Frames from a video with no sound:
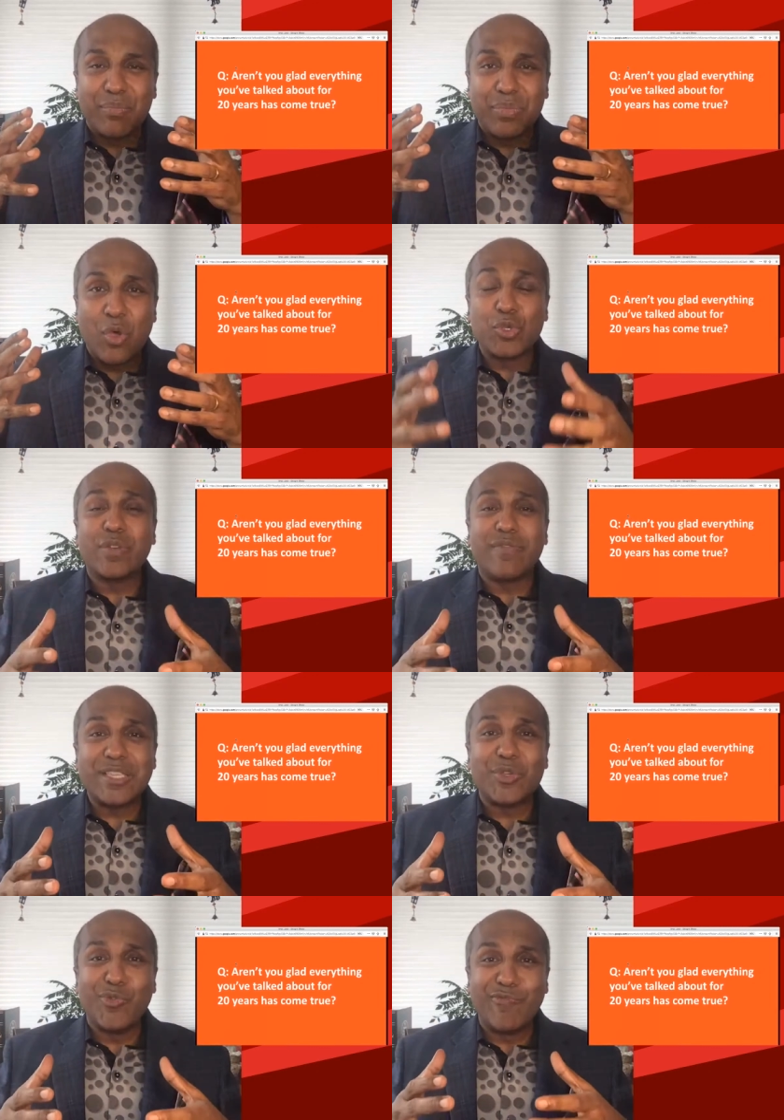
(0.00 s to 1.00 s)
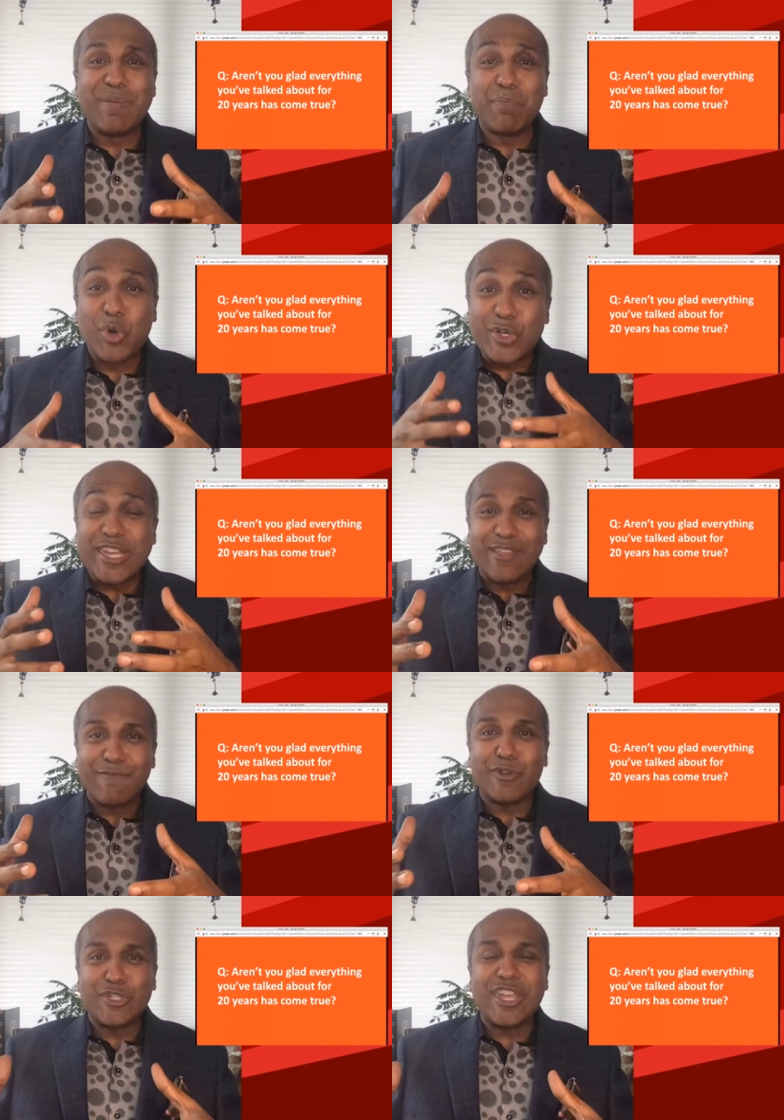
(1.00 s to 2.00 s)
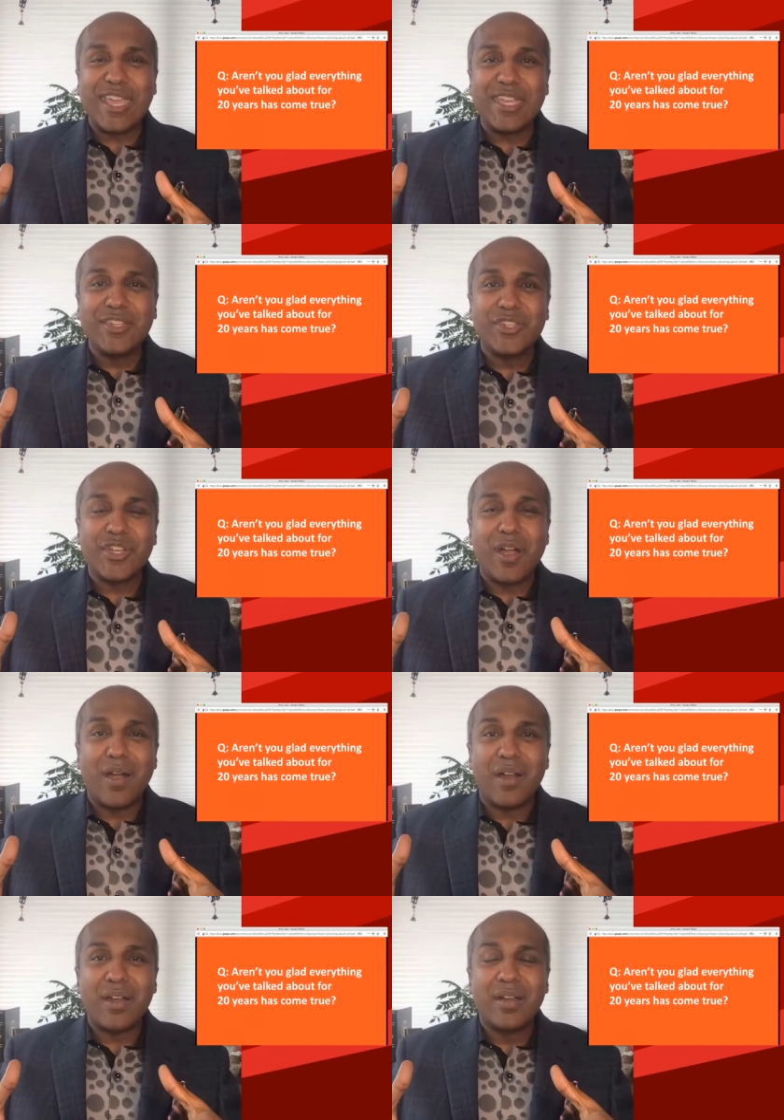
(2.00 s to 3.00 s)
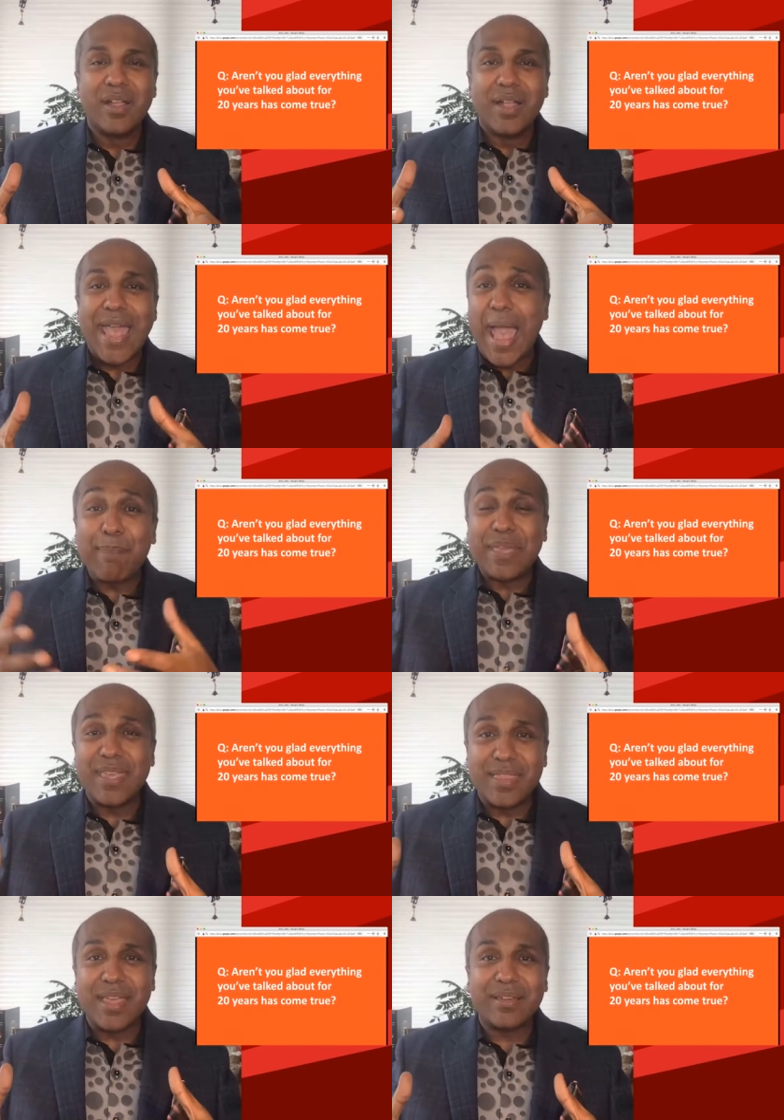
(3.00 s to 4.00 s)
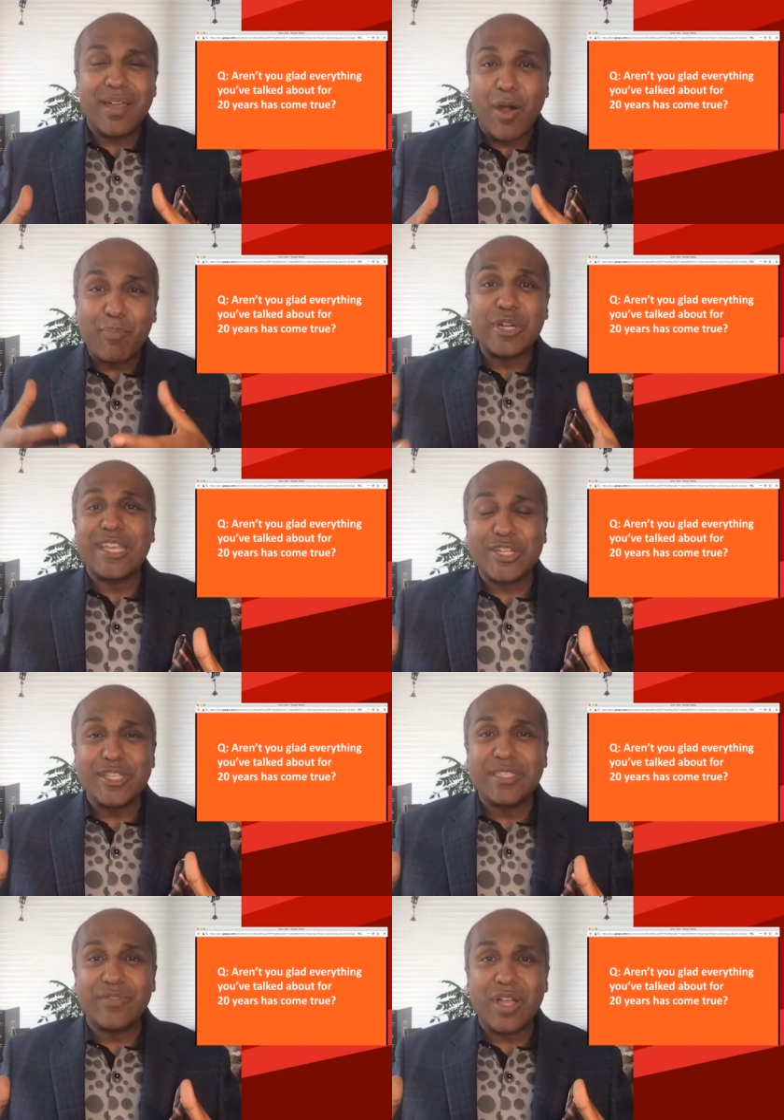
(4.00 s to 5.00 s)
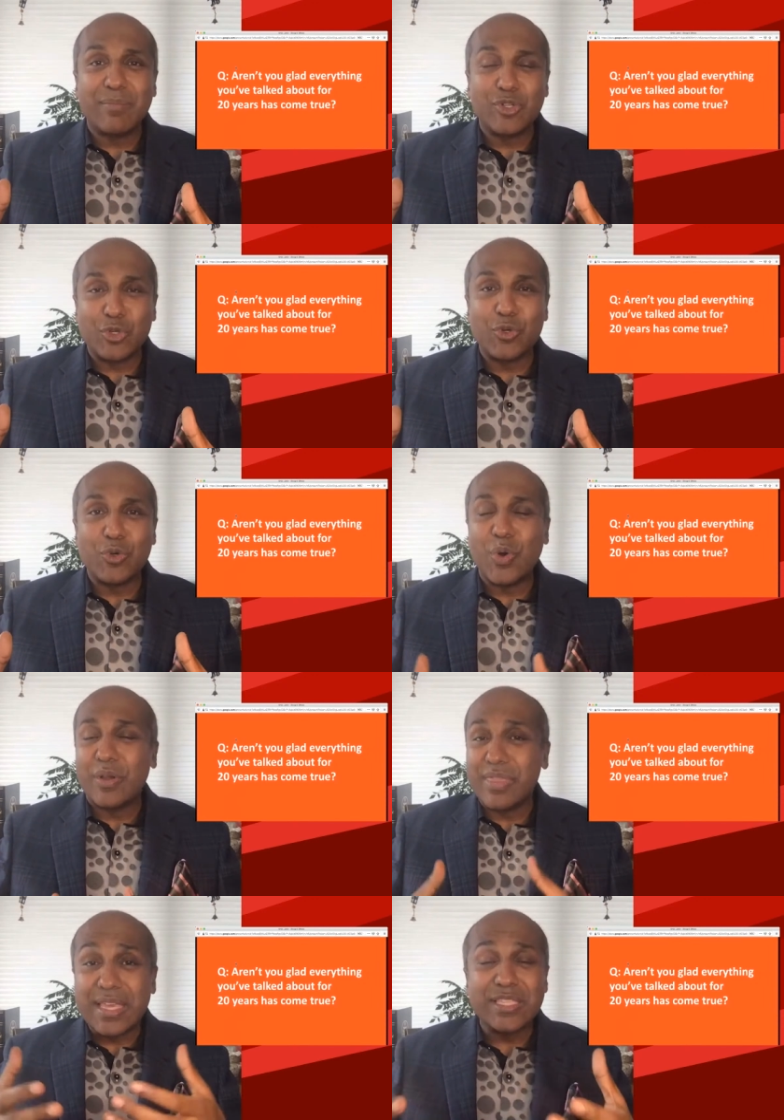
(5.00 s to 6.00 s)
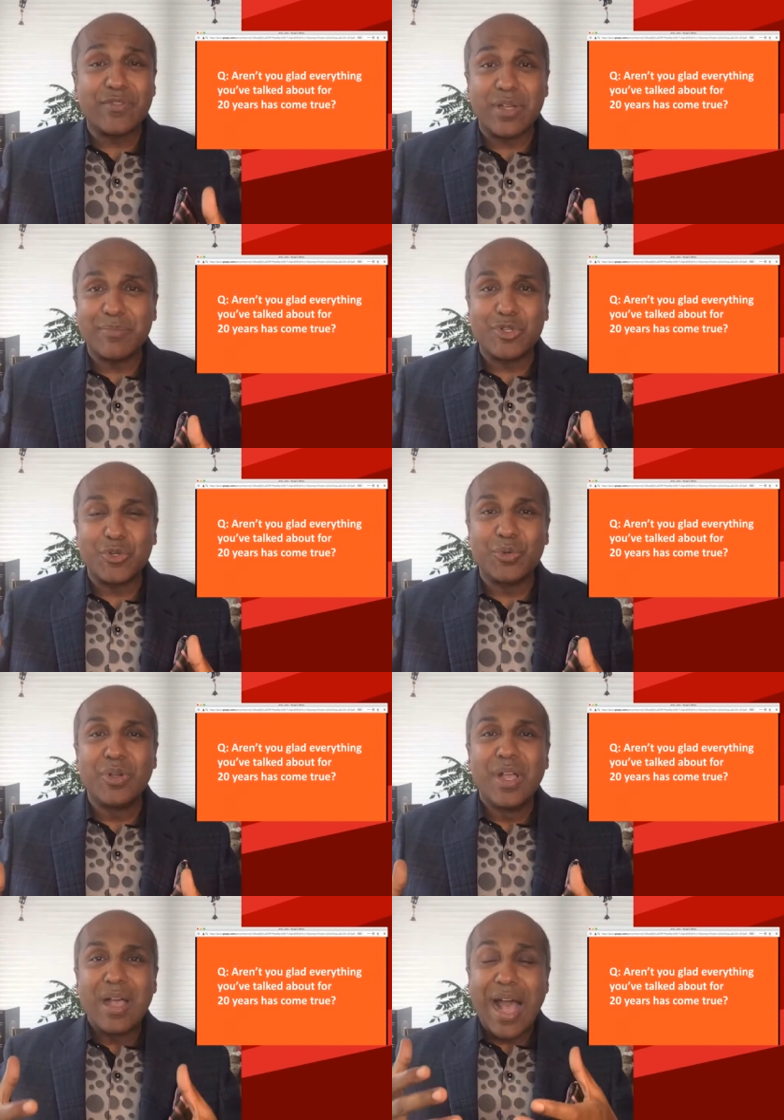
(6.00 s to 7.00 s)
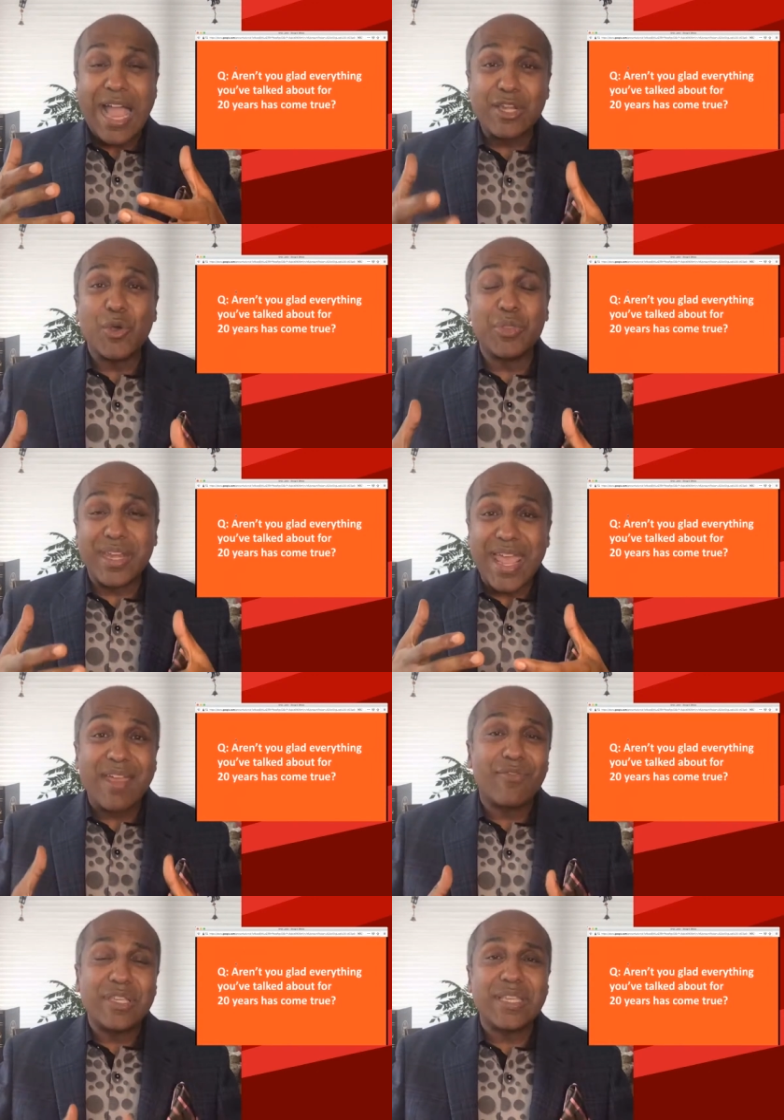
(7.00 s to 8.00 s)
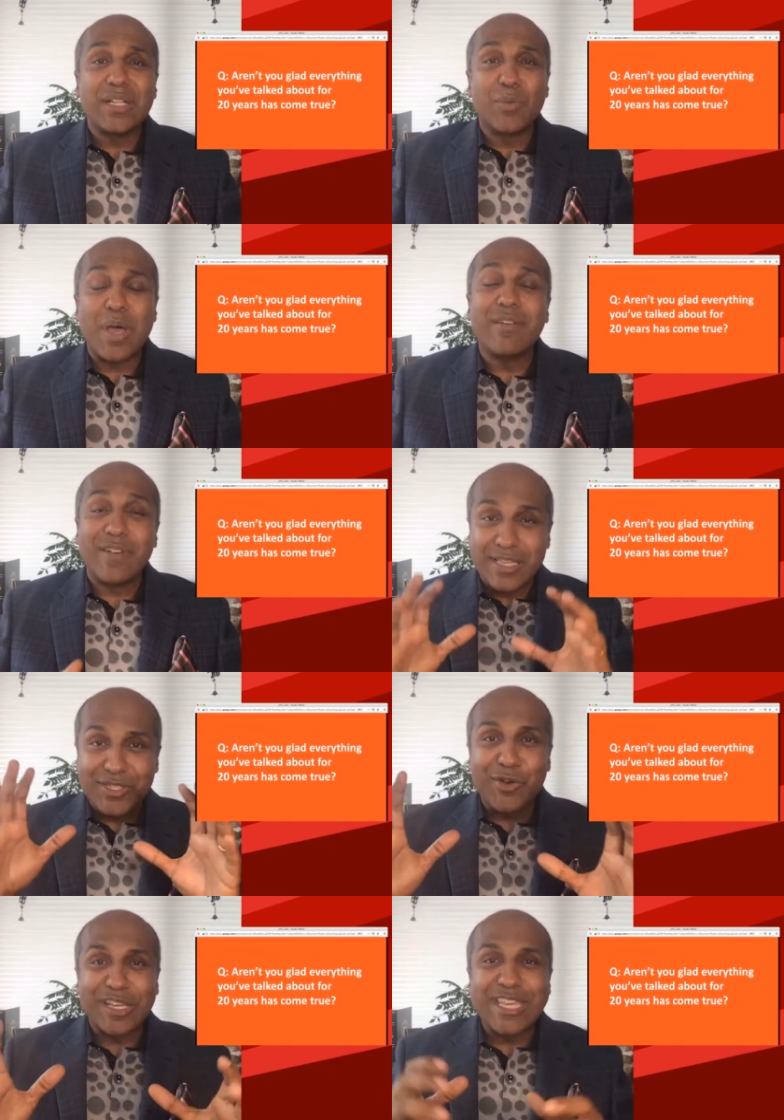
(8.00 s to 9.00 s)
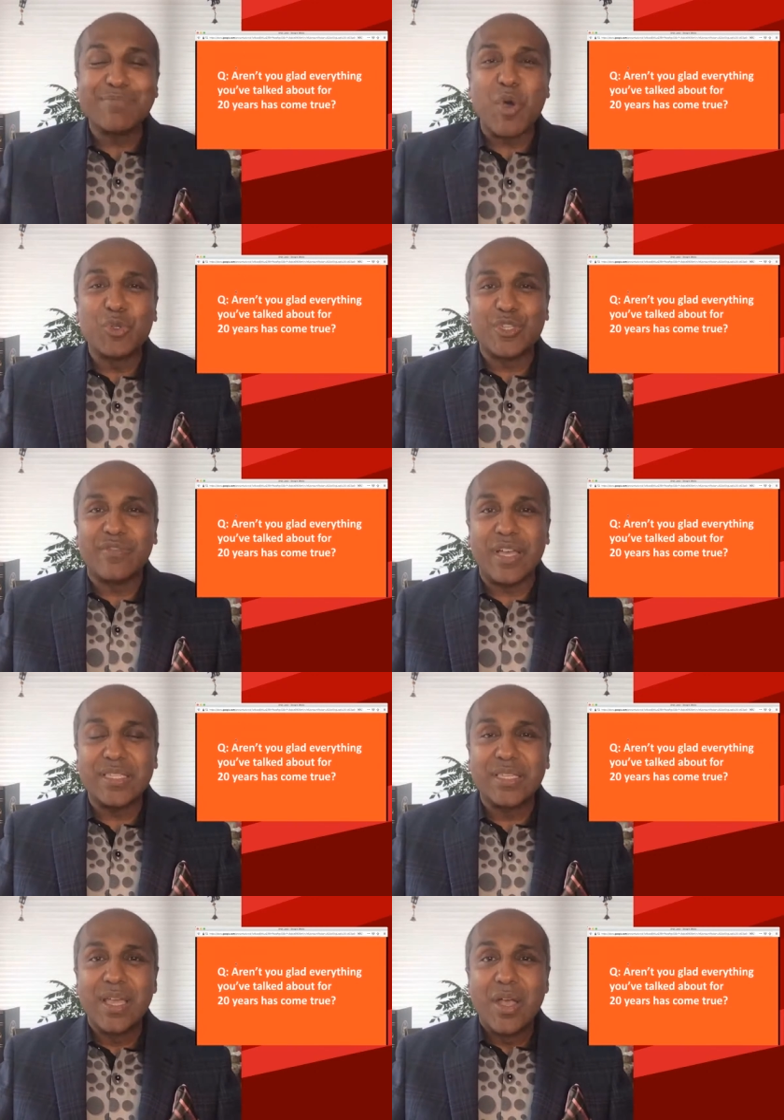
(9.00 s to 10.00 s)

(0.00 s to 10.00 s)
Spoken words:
those of us who've been pushing for change are happy that our predictions have come true or things have come true, I know that every single one of us, or at least most of us,